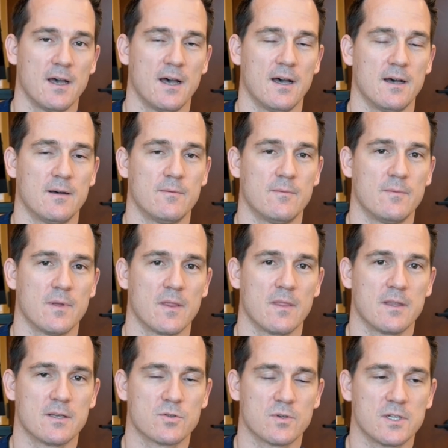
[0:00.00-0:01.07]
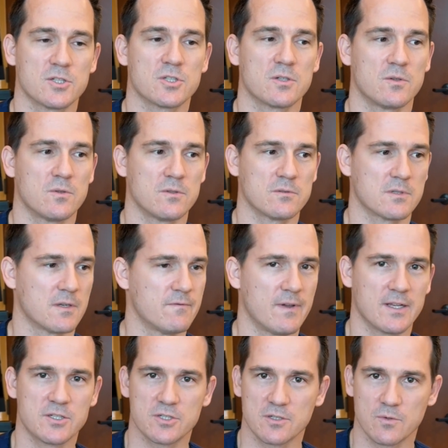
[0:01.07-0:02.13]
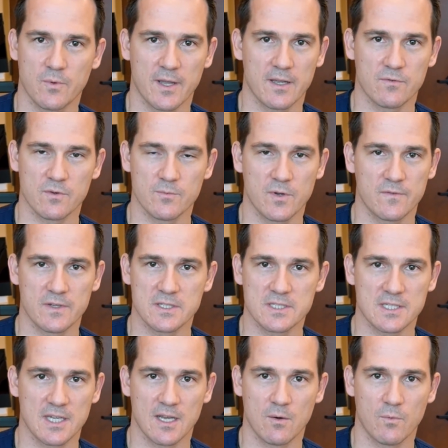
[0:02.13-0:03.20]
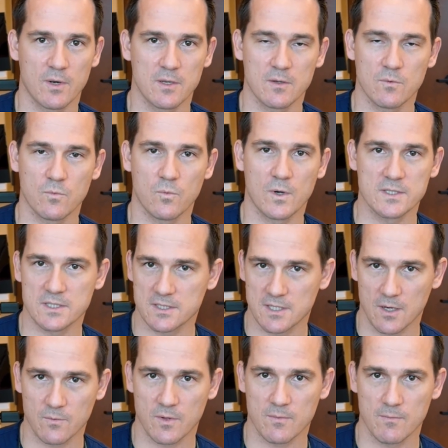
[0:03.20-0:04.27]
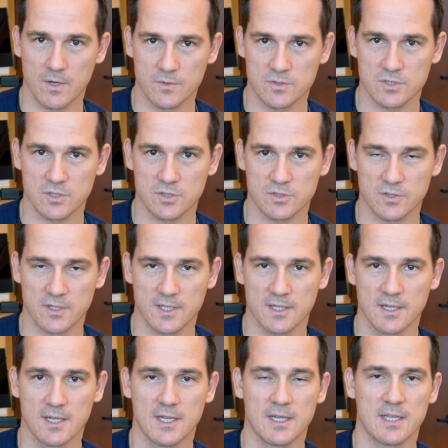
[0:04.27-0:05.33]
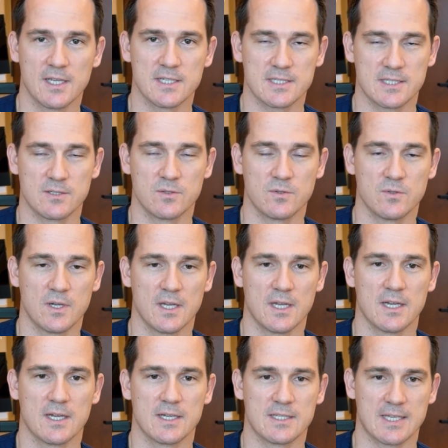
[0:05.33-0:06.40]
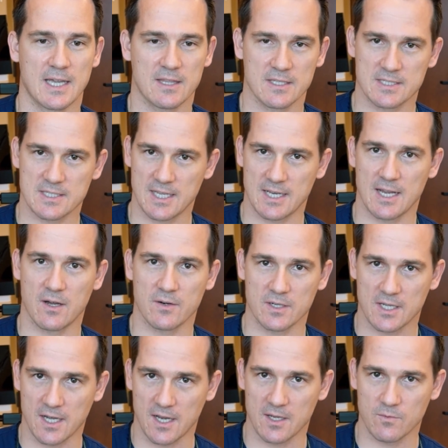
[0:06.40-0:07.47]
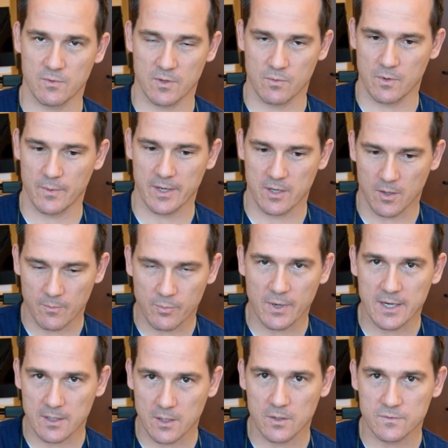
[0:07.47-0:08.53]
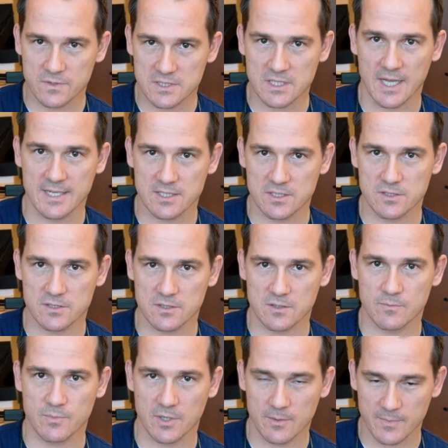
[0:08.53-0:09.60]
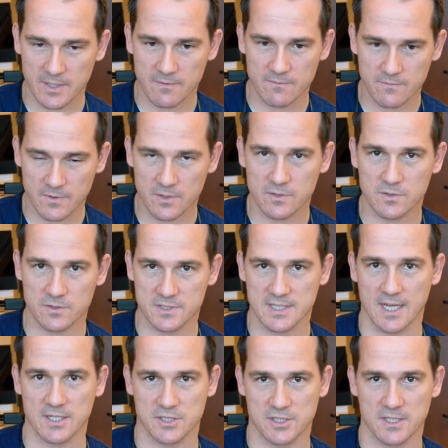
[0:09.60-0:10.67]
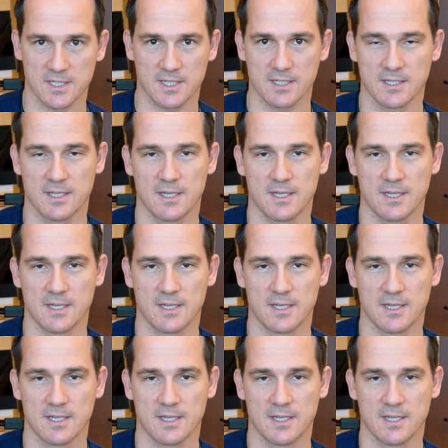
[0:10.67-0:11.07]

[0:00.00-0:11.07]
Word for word: Uh, the traditional conventional way of removing skin when it wasn't done with Mohs surgery is to take the skin out and cut it with what we call bread loaf slices or permanent vertical sectioning.